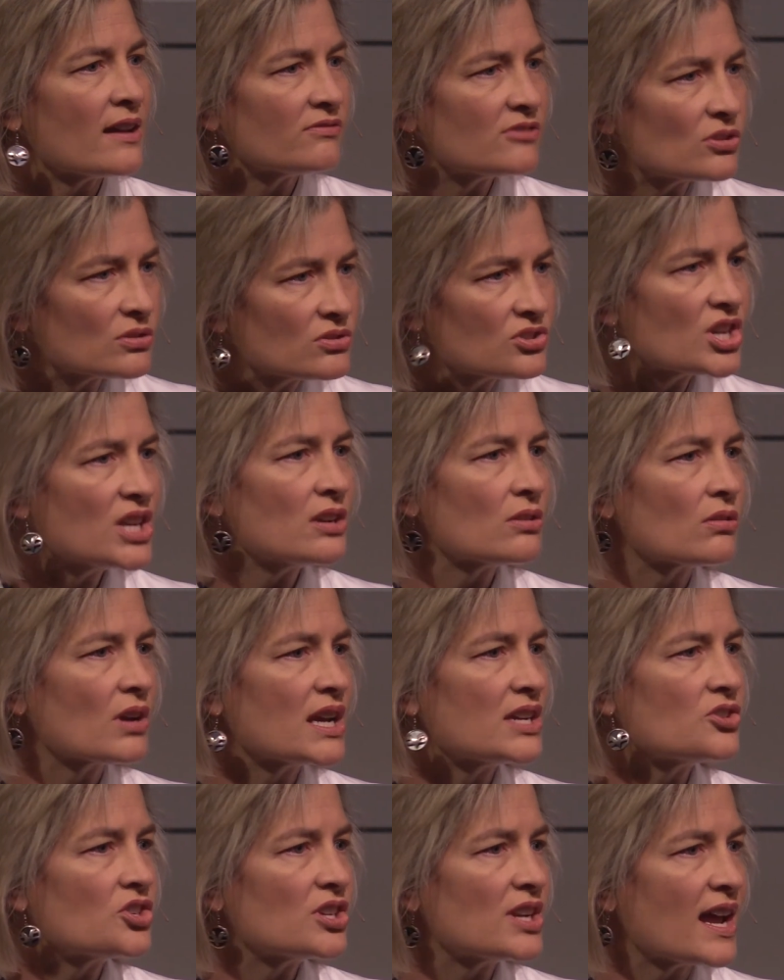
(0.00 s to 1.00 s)
after
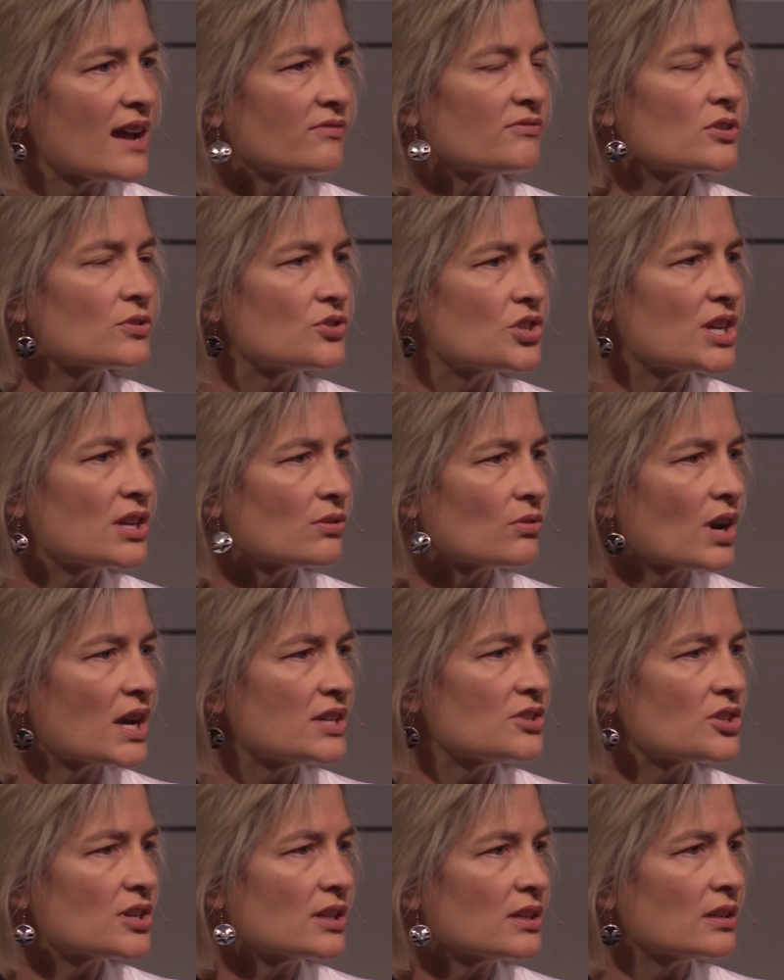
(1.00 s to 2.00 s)
generation after
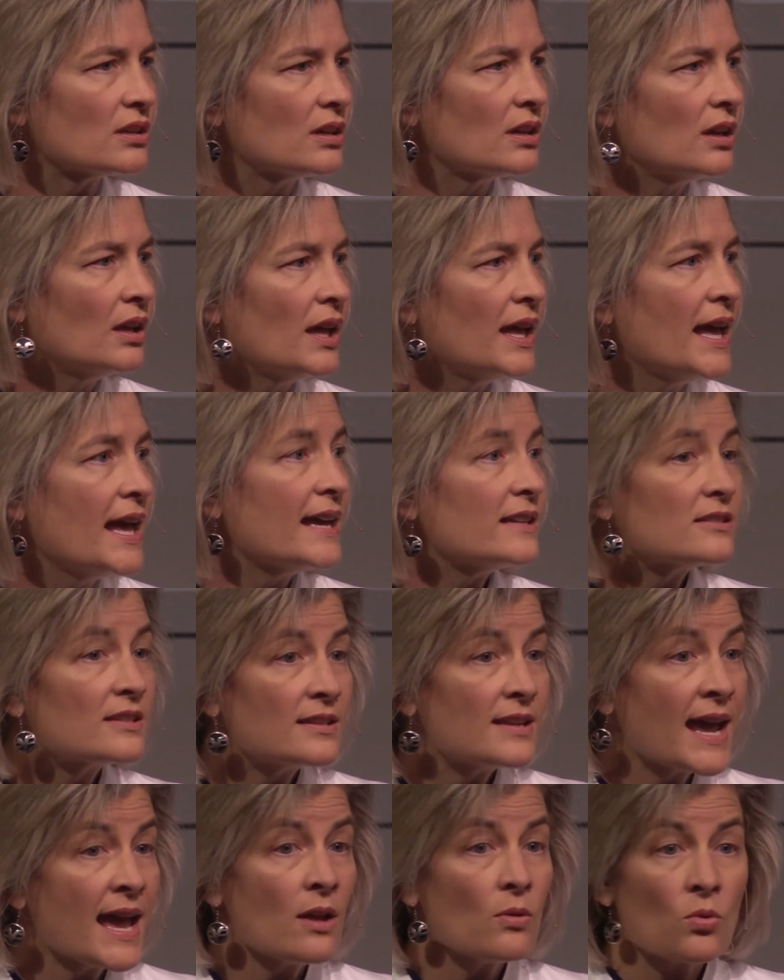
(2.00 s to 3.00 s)
generation. And
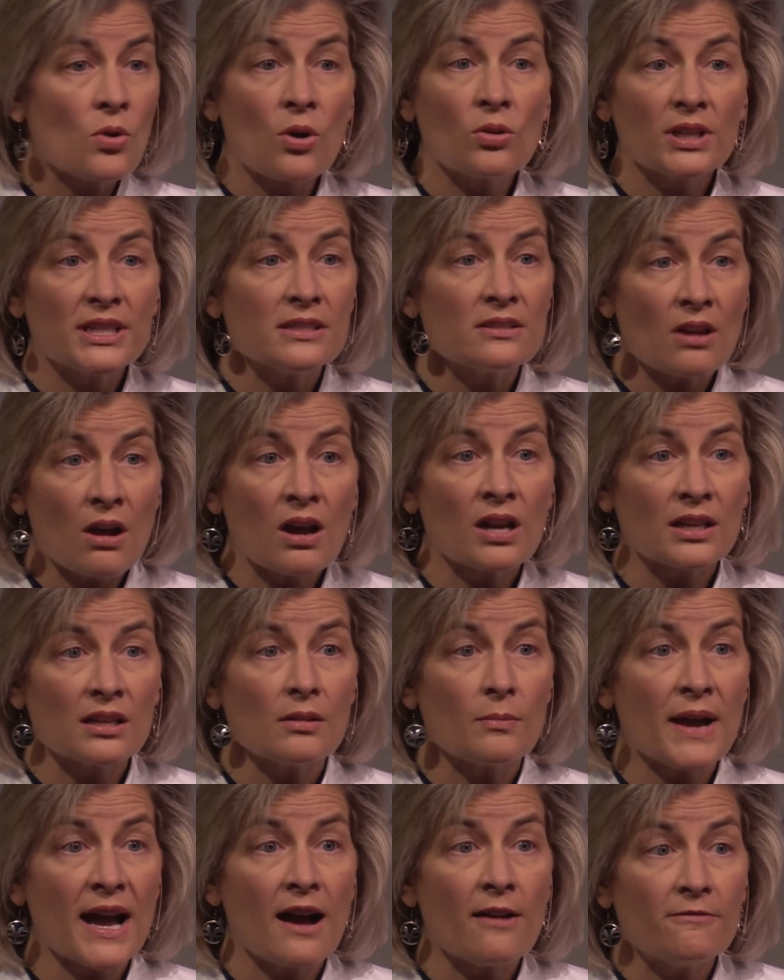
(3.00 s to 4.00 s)
today we're only
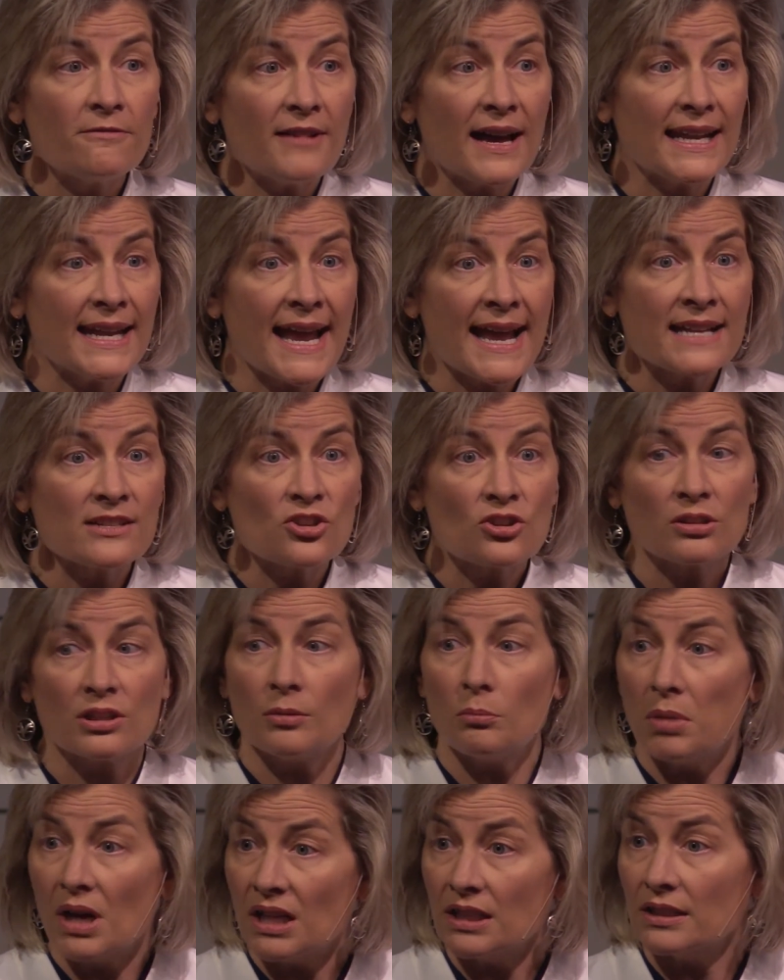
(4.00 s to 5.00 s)
talking about financial
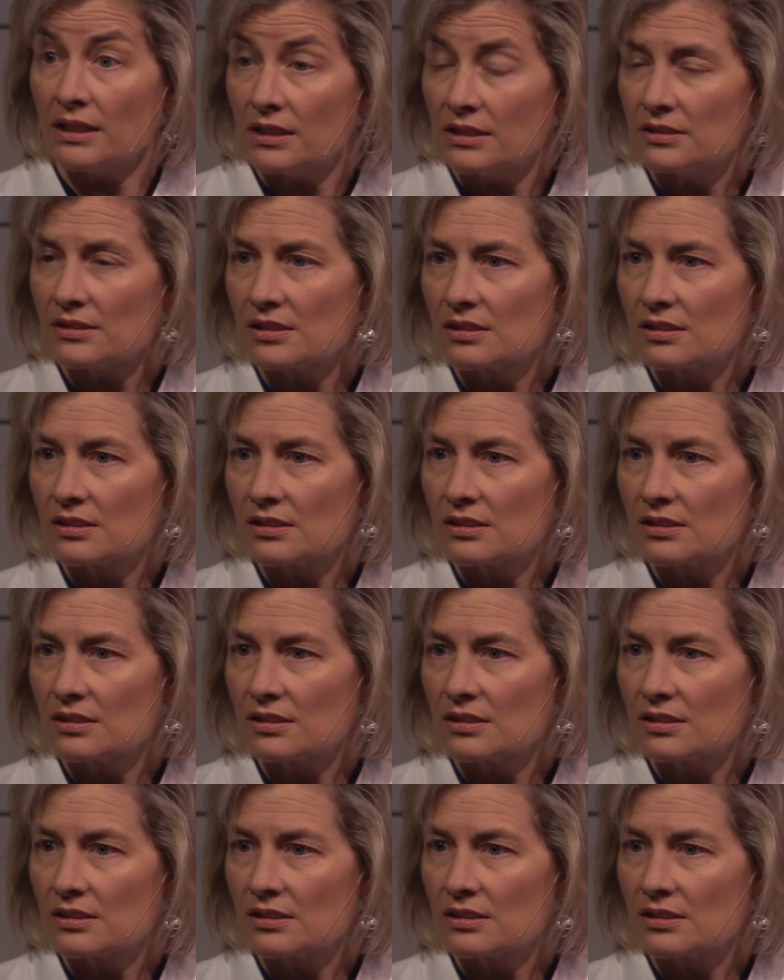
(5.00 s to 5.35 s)
abundance